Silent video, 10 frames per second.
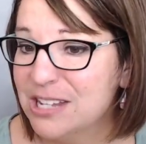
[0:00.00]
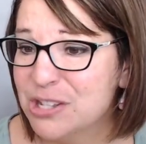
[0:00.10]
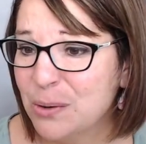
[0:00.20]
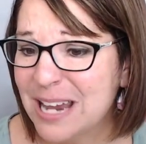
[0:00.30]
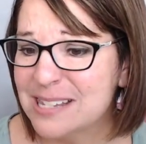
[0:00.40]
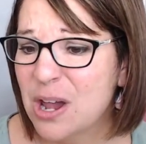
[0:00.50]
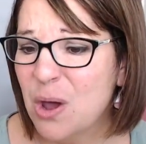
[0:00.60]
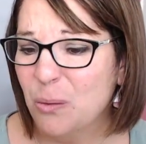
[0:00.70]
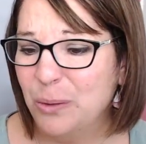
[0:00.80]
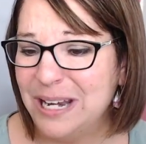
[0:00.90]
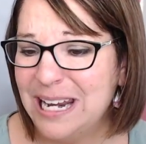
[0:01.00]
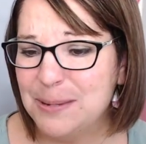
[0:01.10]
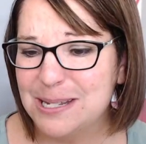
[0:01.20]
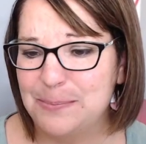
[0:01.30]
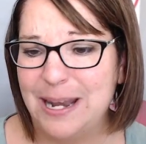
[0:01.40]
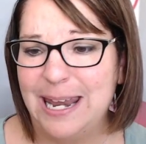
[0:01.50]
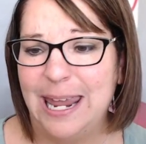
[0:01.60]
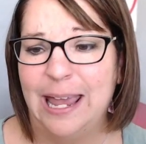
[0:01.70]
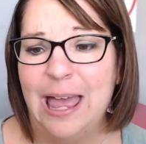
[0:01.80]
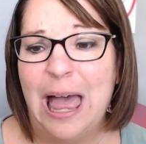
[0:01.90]
So guys, we need to be
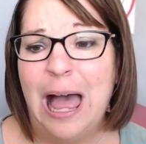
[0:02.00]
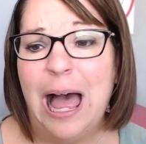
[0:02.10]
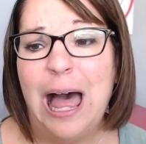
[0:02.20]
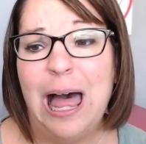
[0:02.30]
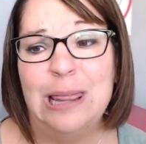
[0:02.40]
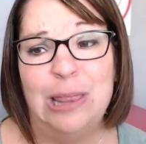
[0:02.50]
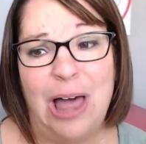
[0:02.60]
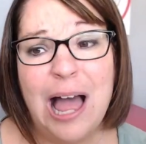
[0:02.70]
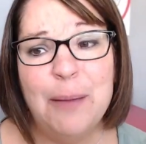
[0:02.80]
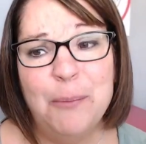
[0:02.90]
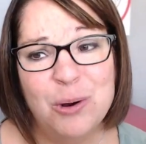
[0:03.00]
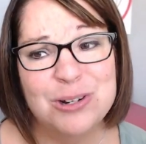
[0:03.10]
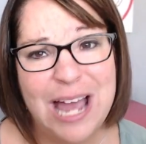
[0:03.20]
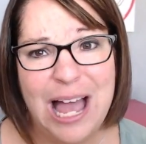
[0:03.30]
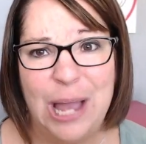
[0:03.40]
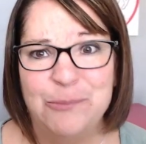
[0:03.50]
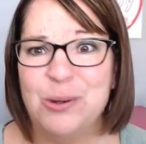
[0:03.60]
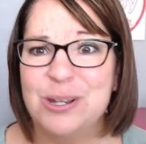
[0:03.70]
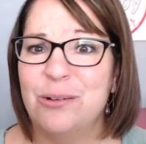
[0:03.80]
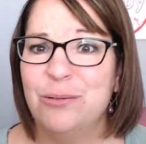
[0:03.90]
spending a lot more time
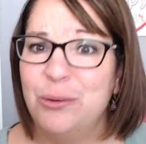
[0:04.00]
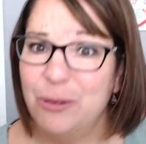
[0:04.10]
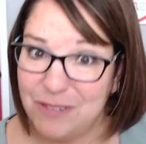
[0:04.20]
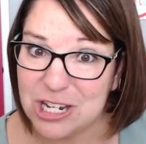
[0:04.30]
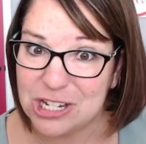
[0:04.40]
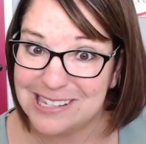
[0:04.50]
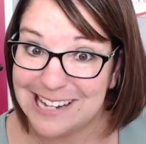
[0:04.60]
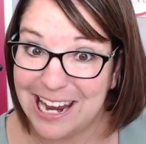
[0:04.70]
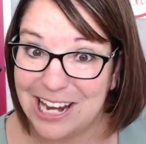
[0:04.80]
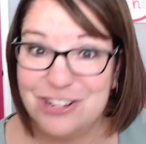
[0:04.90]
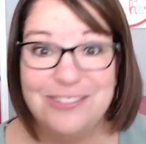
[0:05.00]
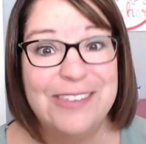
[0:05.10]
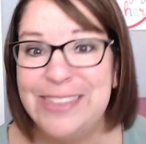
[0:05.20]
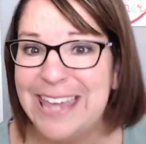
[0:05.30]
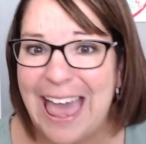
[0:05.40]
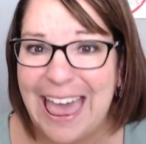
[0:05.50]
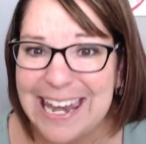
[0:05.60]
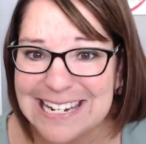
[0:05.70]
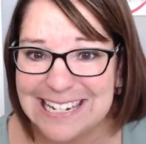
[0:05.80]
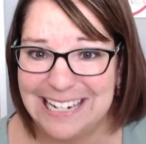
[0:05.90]
focused on the revision stage than the
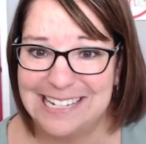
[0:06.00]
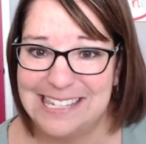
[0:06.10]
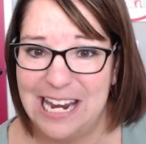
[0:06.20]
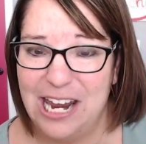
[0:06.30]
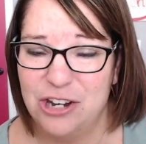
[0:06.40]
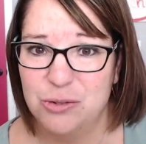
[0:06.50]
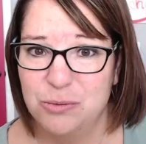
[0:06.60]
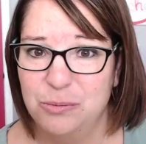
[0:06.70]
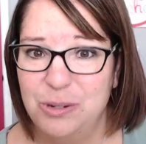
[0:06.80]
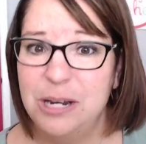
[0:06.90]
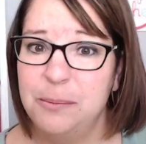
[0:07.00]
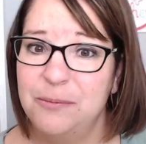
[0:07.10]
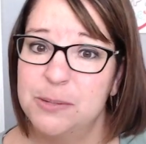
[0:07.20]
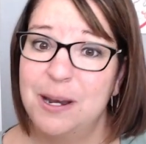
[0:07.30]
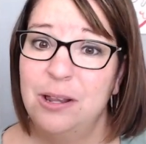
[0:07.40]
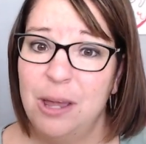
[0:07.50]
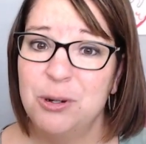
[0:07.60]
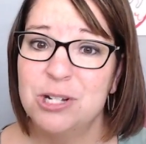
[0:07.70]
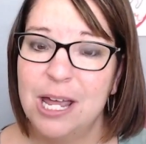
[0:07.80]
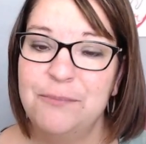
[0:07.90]
editing stage. We need to spend a lot
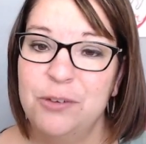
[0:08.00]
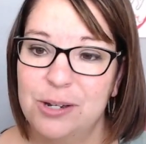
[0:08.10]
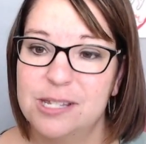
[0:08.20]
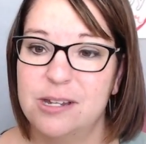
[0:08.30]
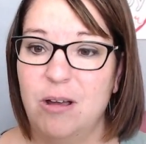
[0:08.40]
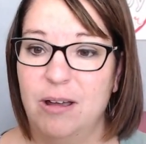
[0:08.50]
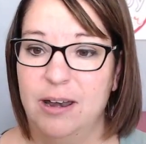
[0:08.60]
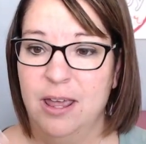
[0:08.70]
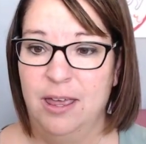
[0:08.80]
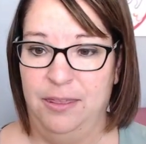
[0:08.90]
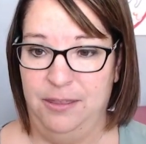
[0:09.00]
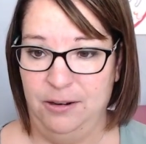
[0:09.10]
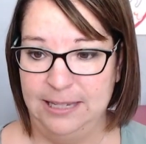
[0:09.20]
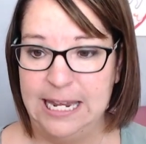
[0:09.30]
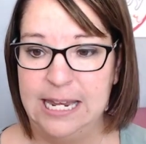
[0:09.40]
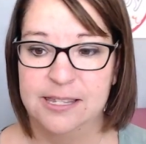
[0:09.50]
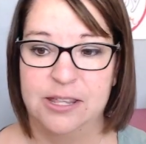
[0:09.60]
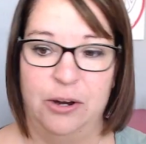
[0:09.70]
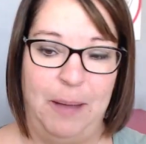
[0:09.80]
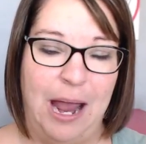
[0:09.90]
more time focused on their leads,
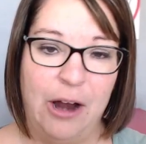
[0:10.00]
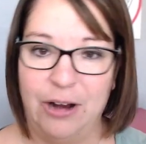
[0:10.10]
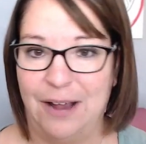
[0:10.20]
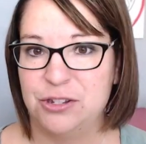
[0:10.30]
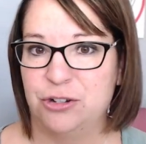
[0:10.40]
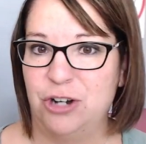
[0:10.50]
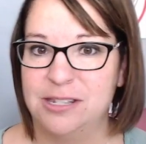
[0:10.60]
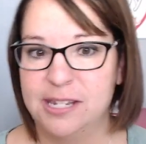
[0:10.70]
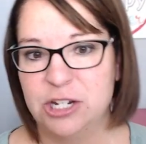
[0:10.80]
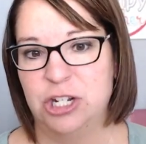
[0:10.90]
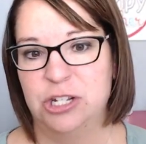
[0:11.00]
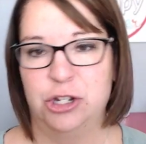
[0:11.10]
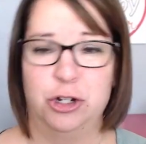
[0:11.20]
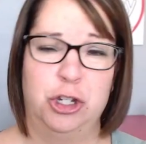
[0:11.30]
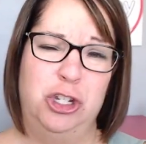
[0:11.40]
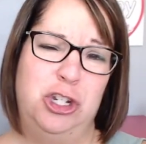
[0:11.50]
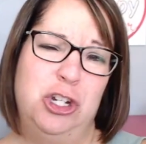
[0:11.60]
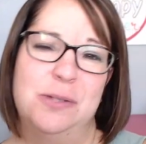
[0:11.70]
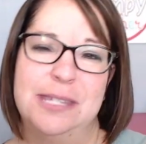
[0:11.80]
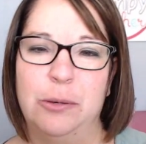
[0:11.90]
their paragraphs, their transitions, their
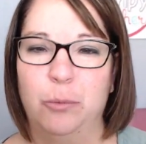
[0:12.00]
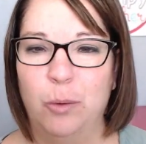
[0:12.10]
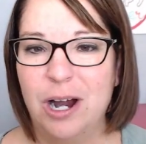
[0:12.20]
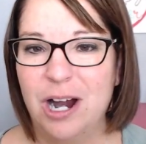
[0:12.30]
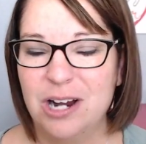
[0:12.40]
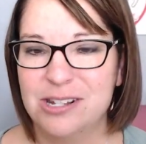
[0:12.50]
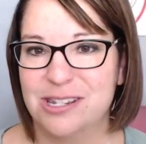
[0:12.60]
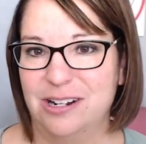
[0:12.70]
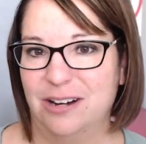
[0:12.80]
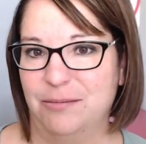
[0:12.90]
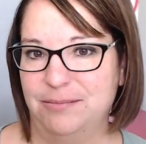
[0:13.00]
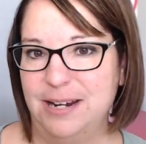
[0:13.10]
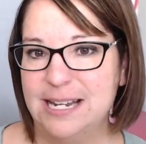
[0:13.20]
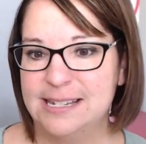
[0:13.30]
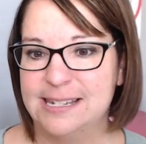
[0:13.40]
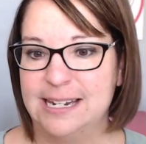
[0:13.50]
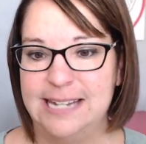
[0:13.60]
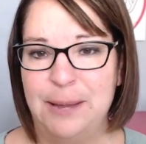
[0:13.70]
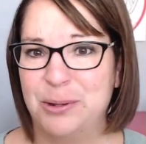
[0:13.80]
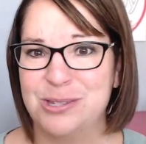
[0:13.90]
juicy words, their reasons and
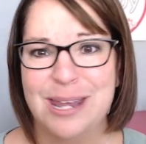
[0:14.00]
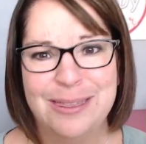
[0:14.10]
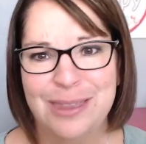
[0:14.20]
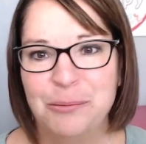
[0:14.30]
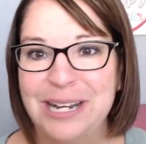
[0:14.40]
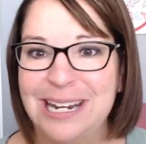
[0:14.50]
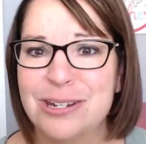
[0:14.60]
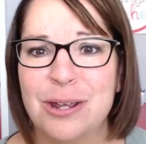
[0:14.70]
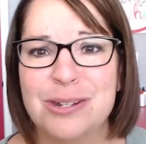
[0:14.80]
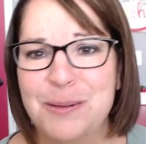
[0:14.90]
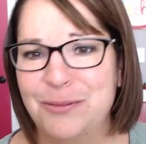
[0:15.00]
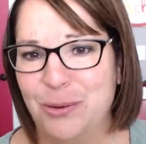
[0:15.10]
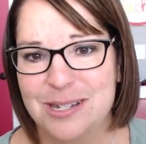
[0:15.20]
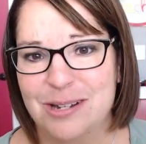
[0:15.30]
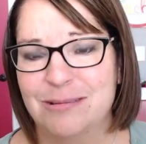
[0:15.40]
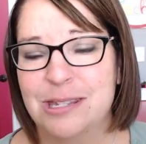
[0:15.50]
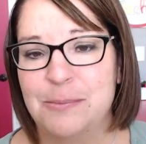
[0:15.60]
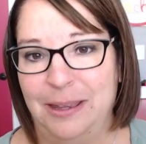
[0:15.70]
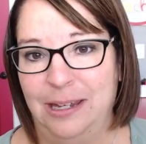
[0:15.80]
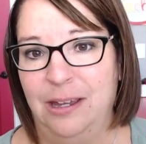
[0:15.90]
examples than we need to be focused on
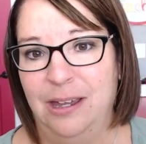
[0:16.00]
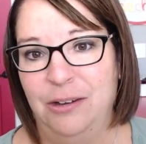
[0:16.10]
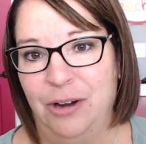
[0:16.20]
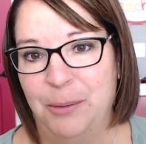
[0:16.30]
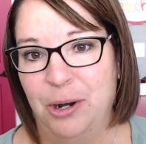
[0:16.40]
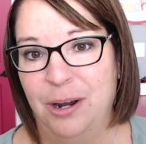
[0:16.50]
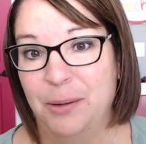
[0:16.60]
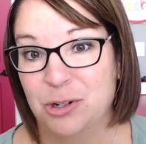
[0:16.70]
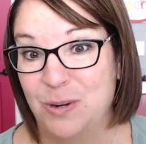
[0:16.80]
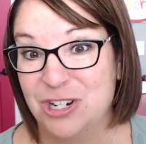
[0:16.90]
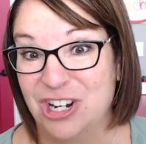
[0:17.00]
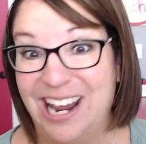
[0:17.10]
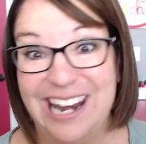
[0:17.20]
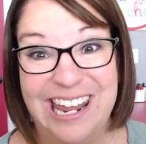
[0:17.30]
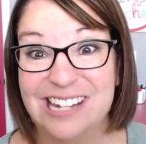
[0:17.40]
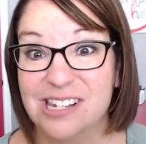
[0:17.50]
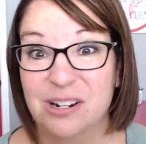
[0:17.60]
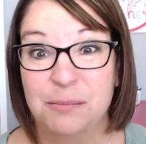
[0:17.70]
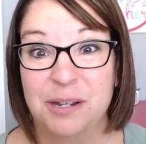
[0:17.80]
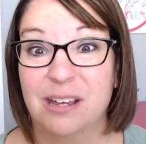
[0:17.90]
spelling and grammar and punctuation. And it's
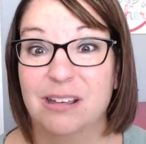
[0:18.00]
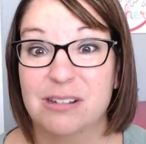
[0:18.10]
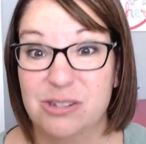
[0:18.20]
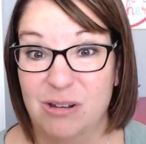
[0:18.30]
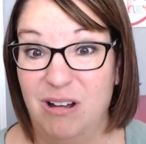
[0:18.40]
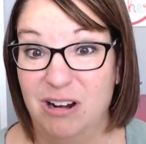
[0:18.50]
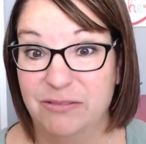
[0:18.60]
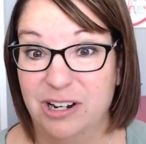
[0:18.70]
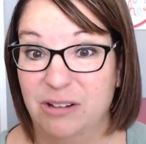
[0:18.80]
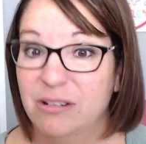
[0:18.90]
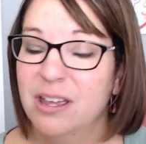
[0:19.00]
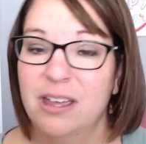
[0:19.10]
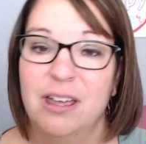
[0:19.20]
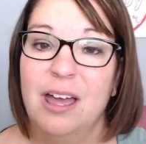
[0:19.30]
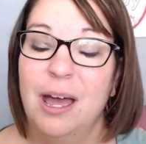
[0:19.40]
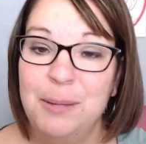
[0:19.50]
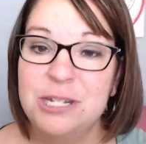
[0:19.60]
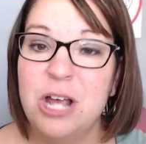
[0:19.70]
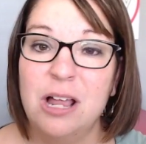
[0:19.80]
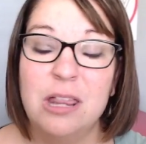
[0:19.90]
going to be so hard for you. I'm
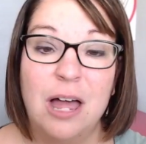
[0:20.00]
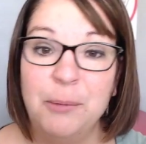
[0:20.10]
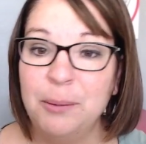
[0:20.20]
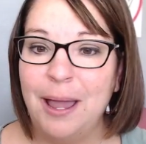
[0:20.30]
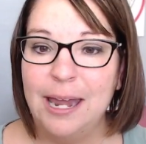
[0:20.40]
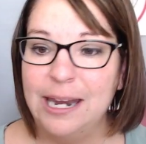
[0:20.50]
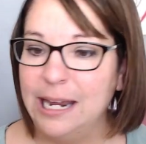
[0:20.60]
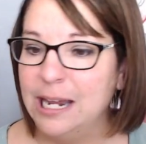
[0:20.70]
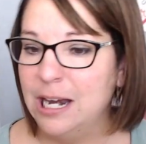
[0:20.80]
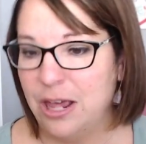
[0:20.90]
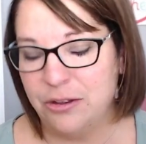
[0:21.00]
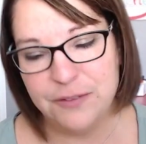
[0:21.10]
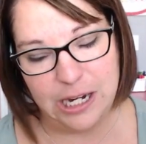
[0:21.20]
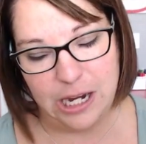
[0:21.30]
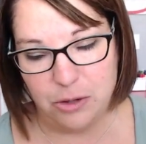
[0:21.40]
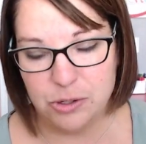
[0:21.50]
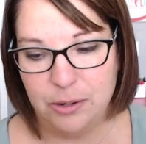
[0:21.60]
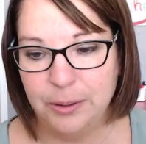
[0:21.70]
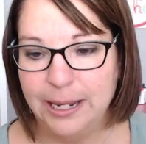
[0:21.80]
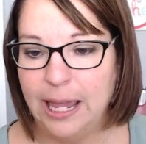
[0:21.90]
going to talk a lot more about editing in another video, so
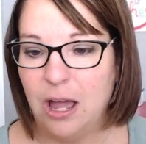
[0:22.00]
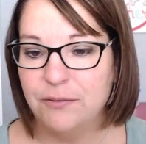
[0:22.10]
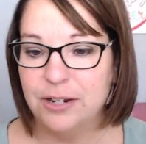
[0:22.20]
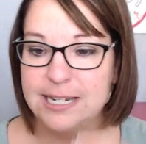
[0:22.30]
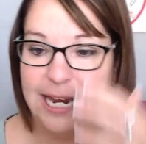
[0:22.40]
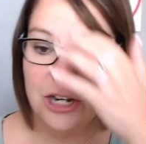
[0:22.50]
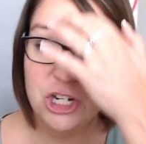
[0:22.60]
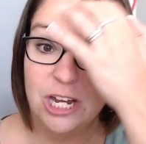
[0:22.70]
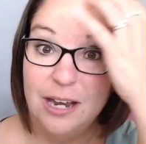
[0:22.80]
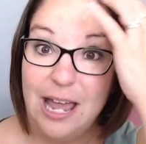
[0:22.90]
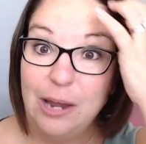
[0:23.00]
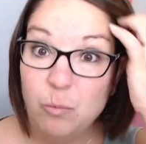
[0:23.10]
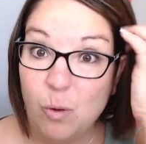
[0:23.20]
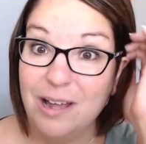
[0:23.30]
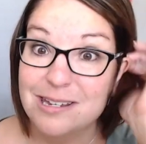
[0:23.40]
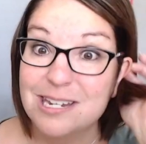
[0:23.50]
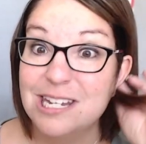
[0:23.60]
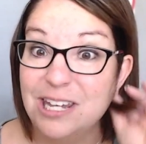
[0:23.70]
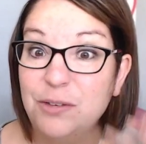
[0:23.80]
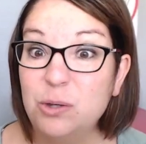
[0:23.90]
I don't want to get off on a tangent. I want
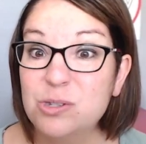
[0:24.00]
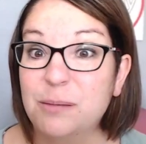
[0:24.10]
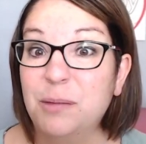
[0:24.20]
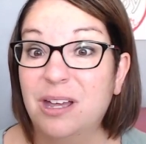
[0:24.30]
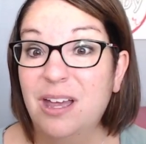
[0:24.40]
to give you some,